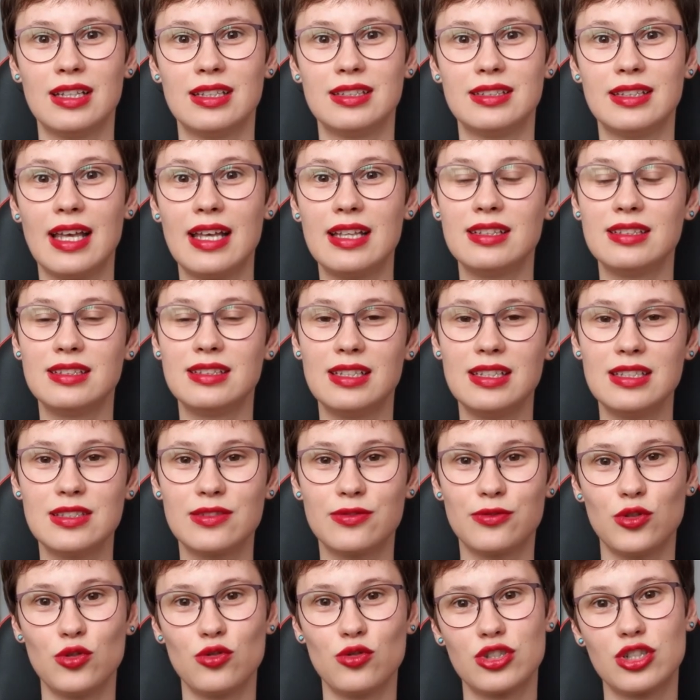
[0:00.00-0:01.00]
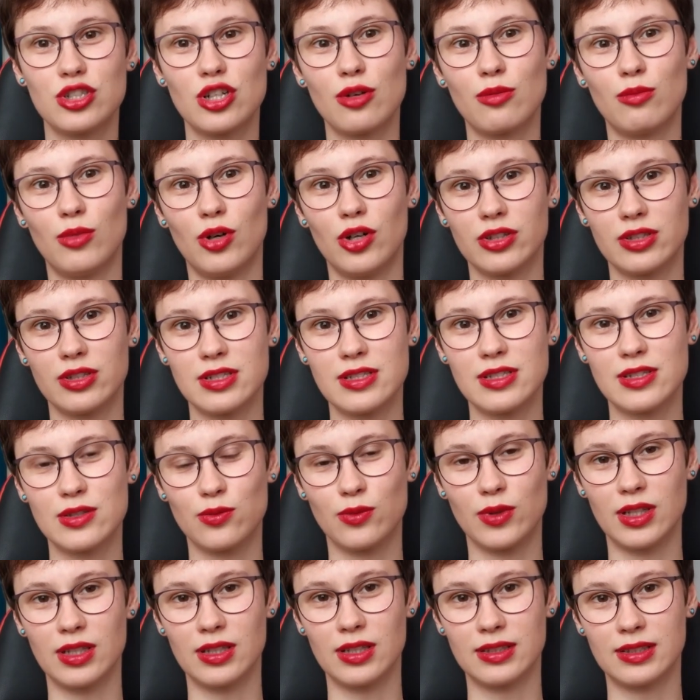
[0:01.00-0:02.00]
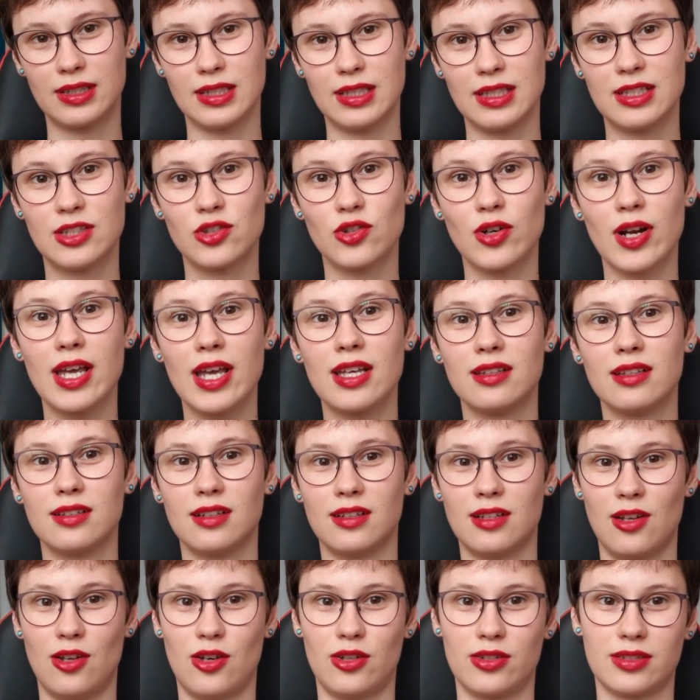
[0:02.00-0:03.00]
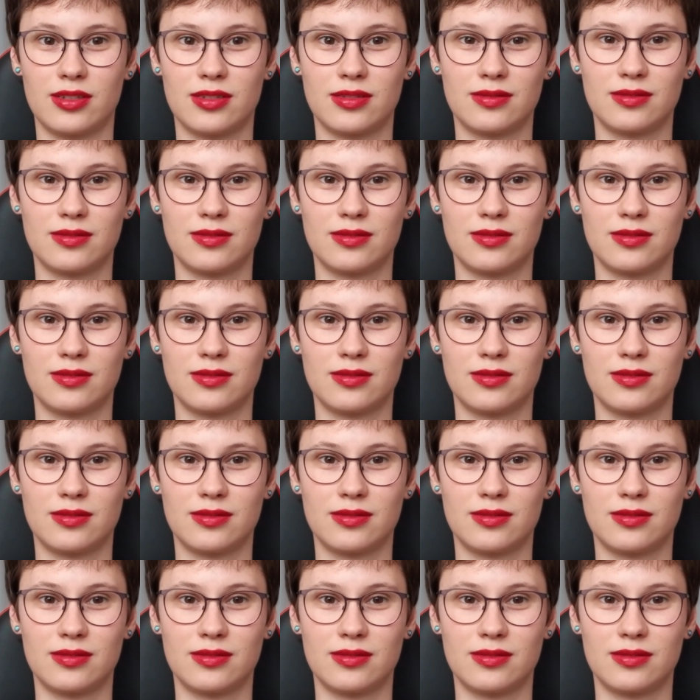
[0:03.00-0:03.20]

then these future models will degrade a lot.